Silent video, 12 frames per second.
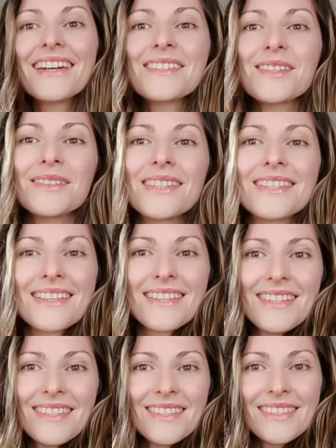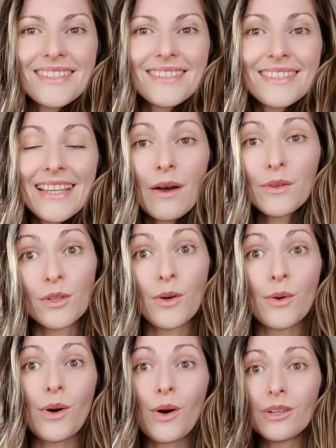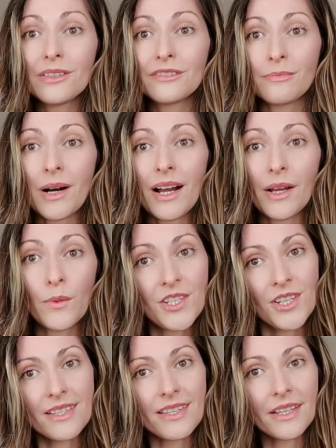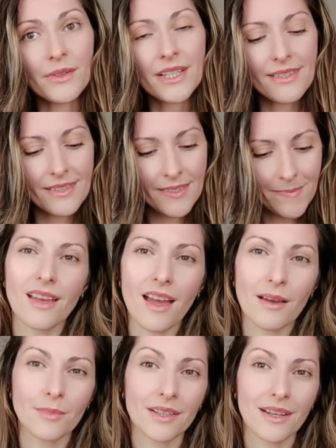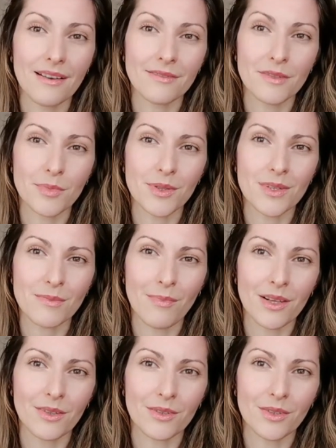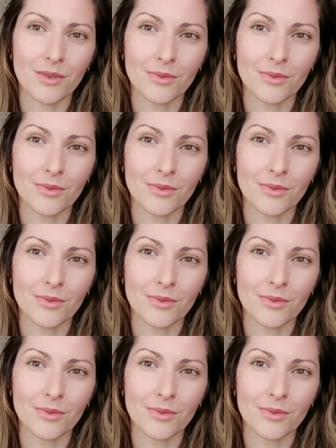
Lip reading: guys, so this is it. Now you know all of my witchy secrets. I'm gonna have to put a spell on